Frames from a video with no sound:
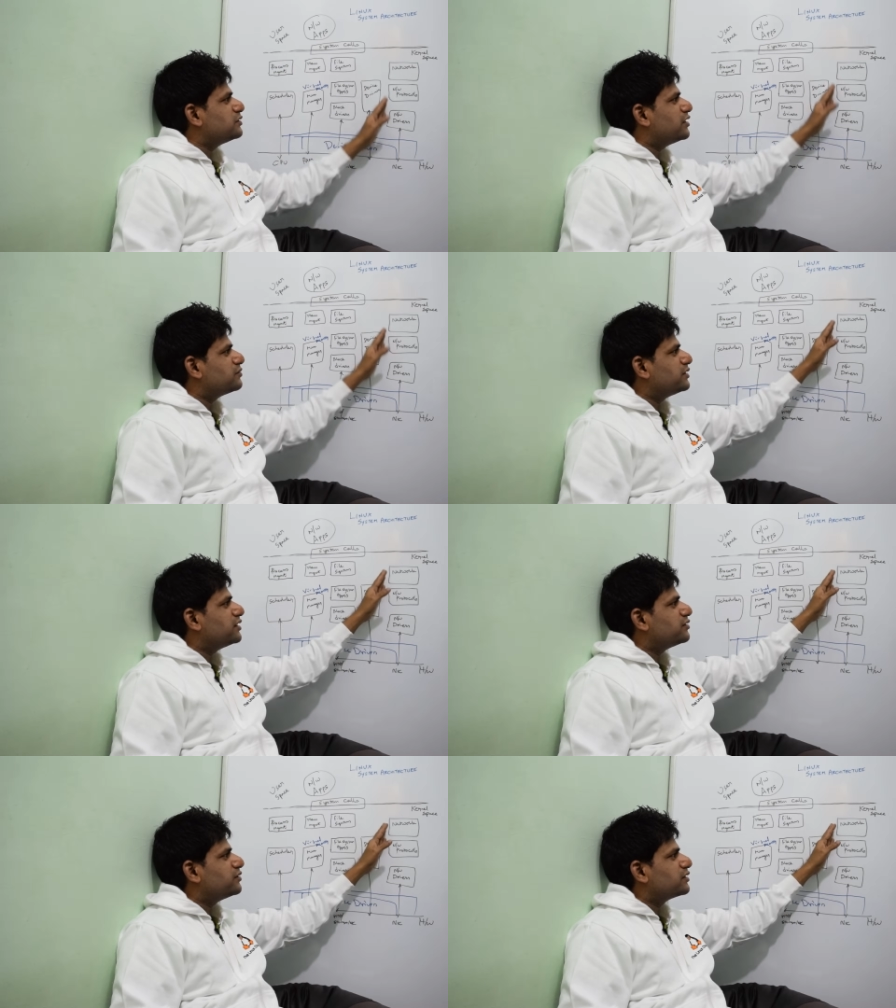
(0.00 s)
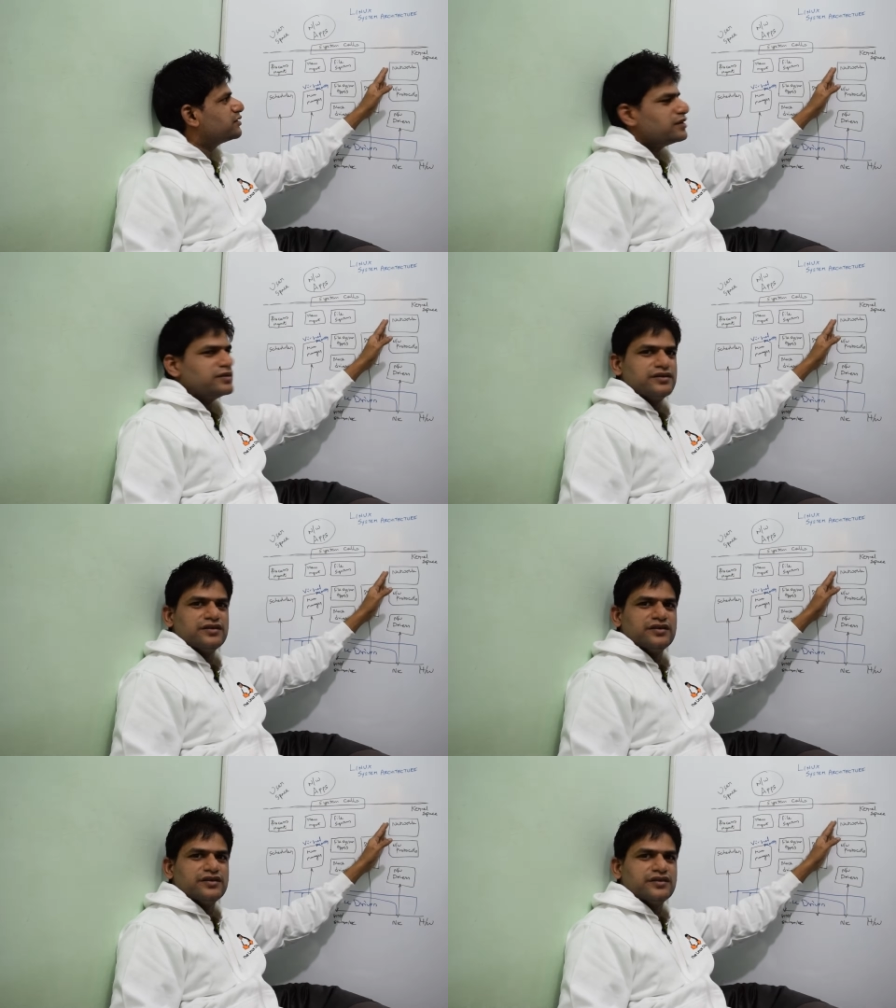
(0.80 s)
You have the network,
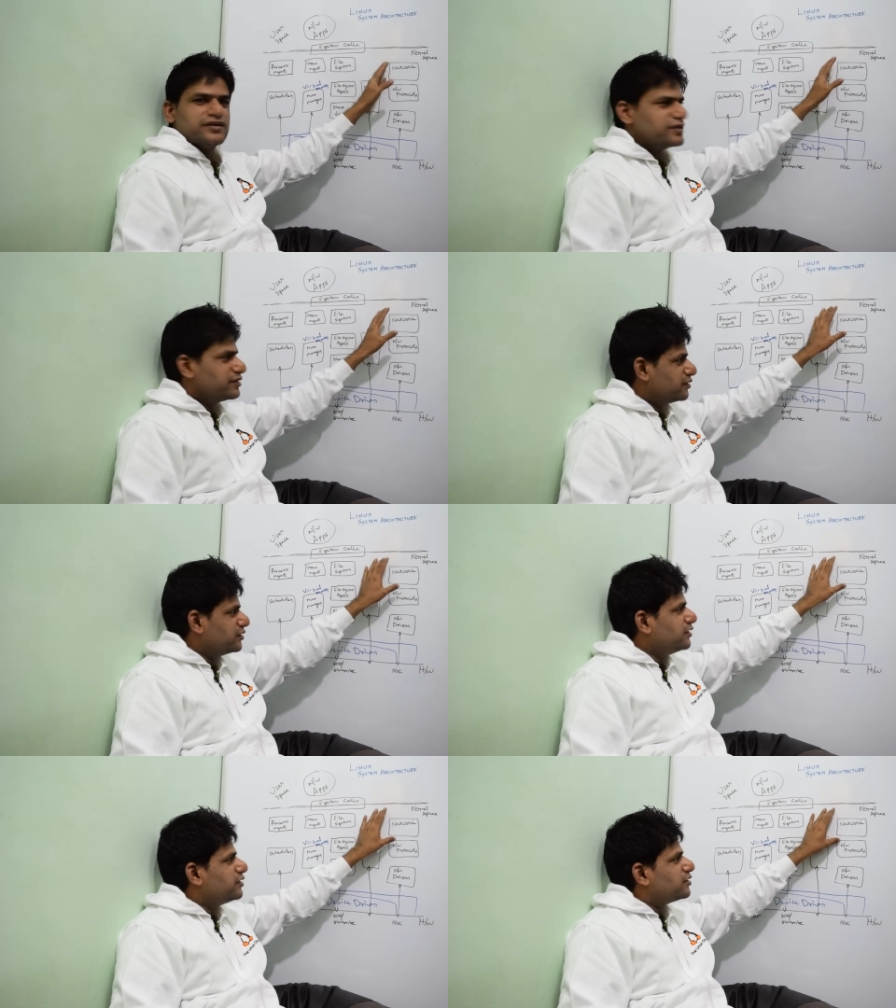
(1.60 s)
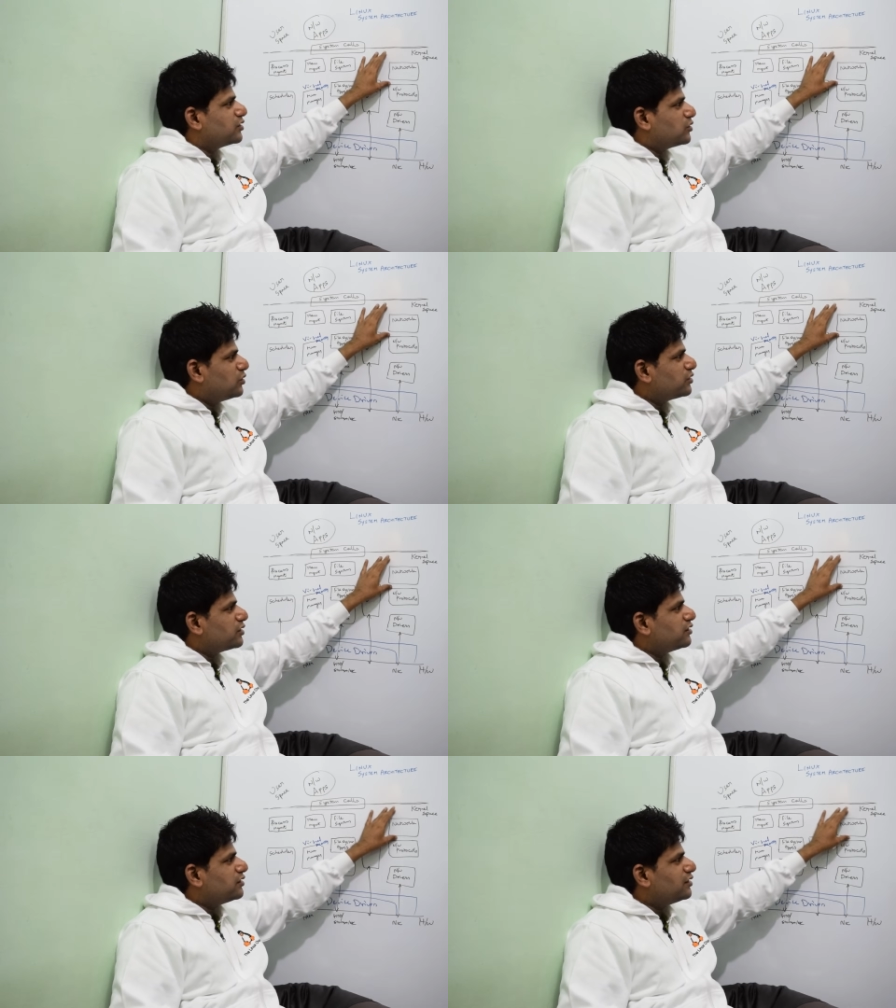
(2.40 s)
the
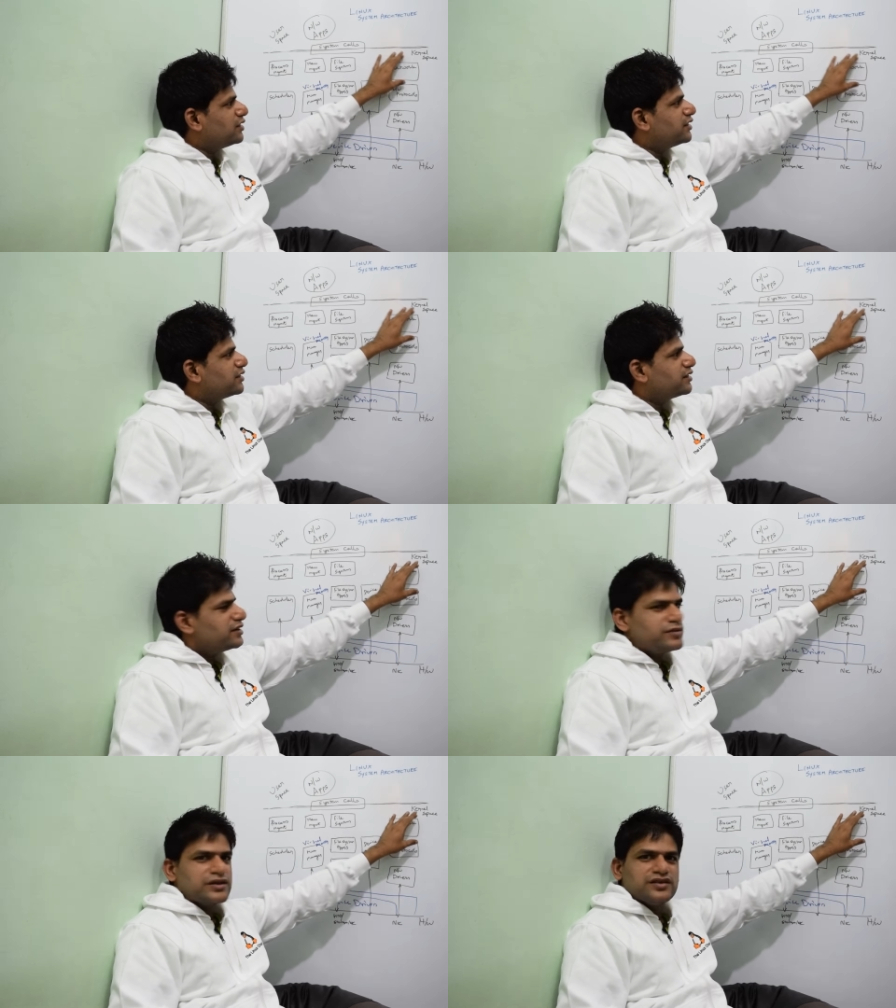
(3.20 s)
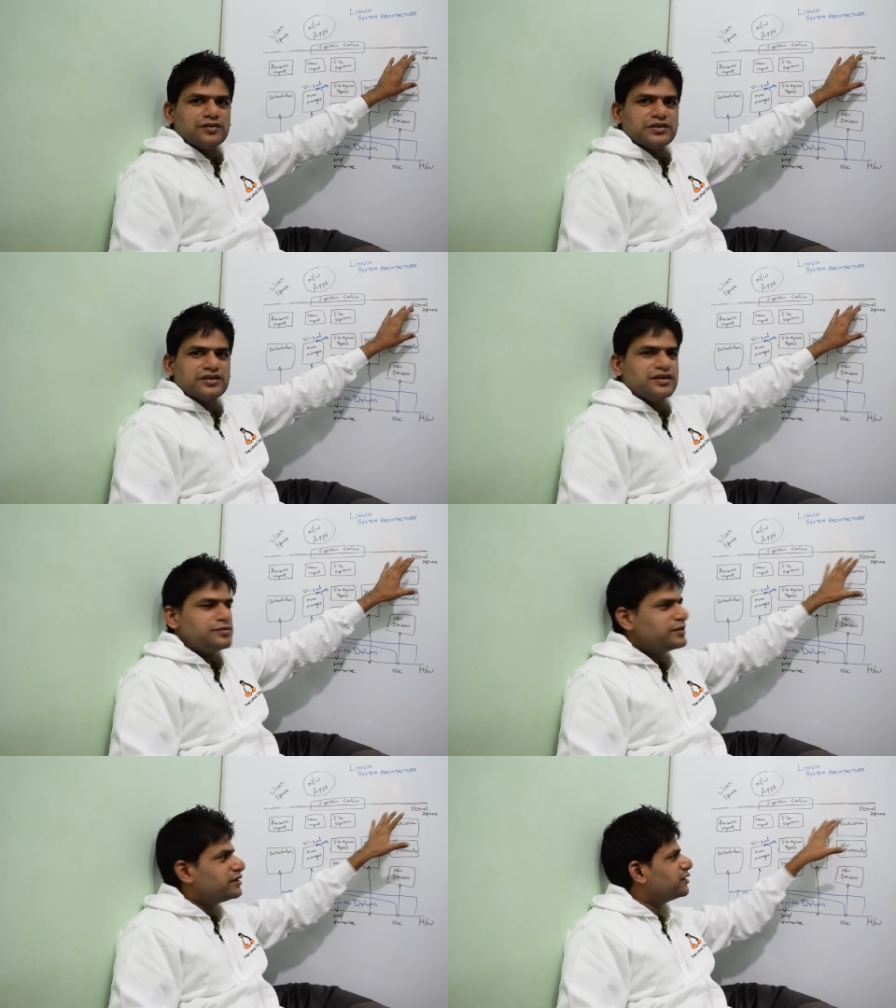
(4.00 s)
core layer network
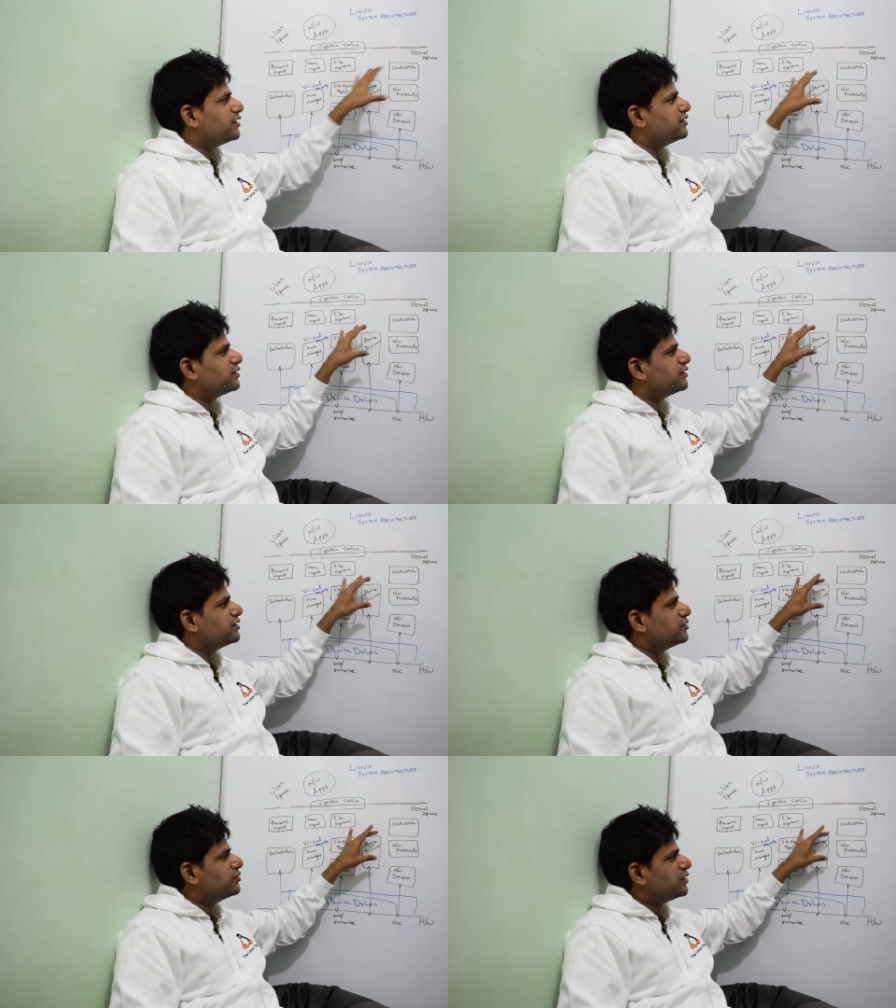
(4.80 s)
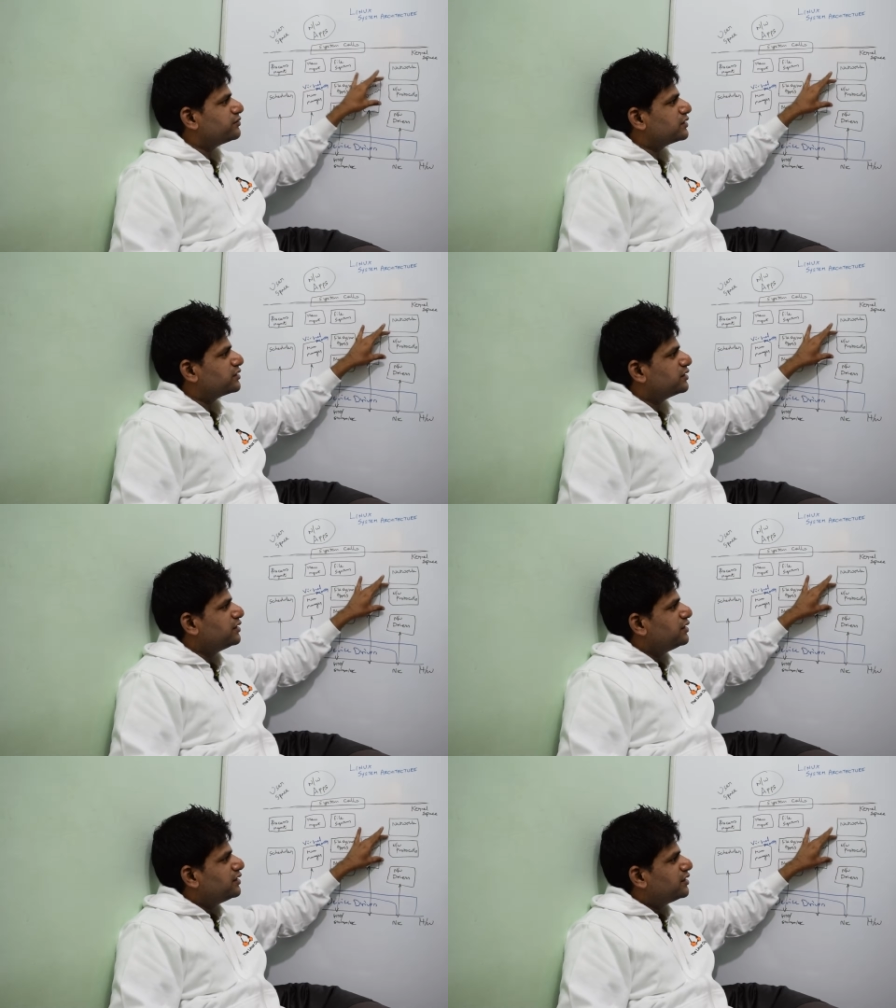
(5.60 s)
subsystem, and underneath you have this
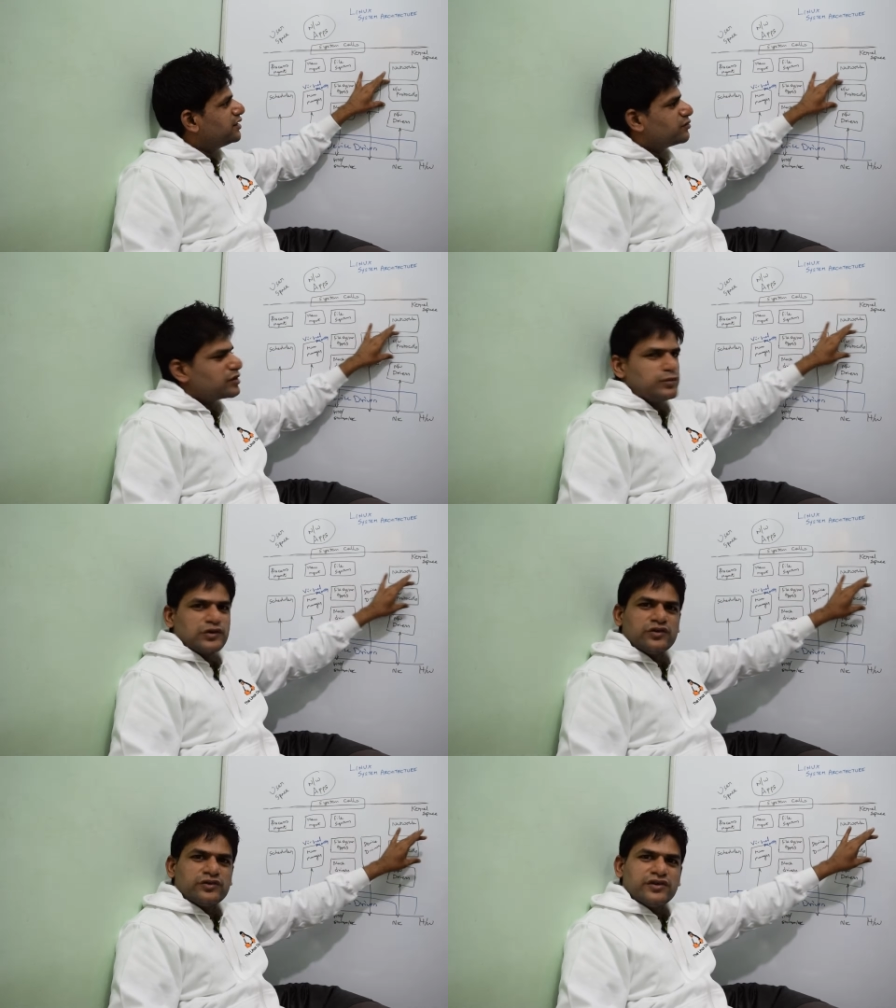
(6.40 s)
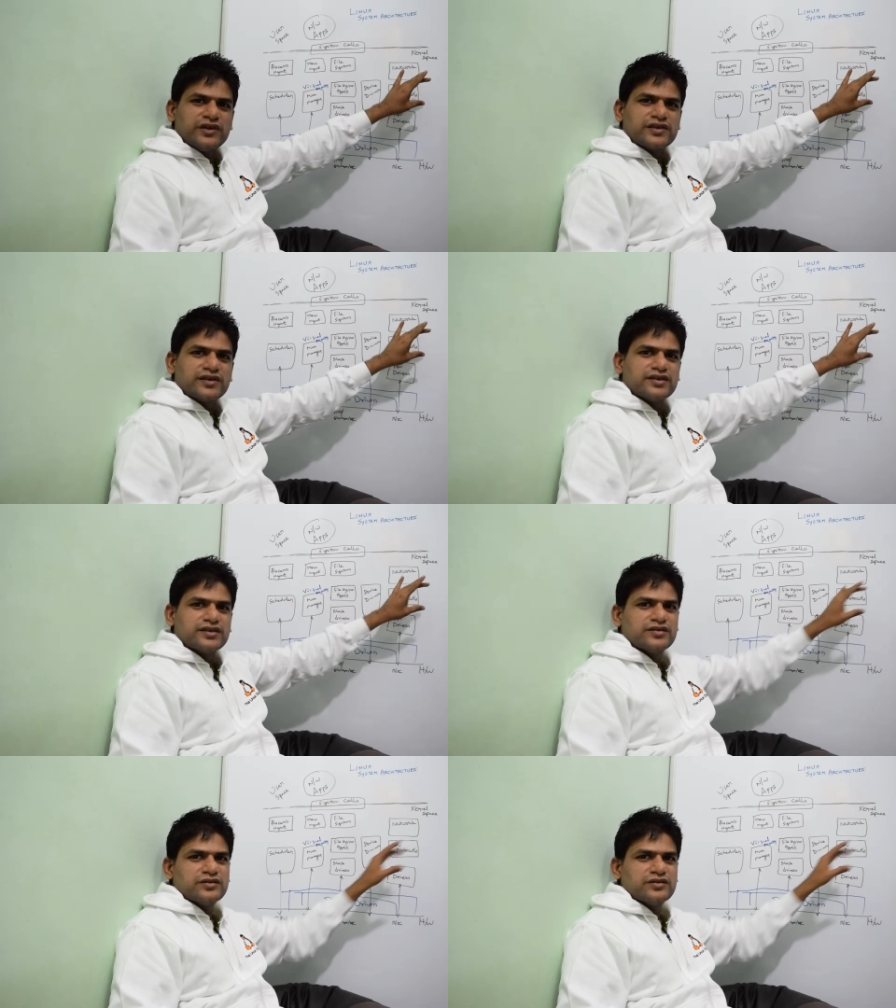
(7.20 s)
network protocols as well.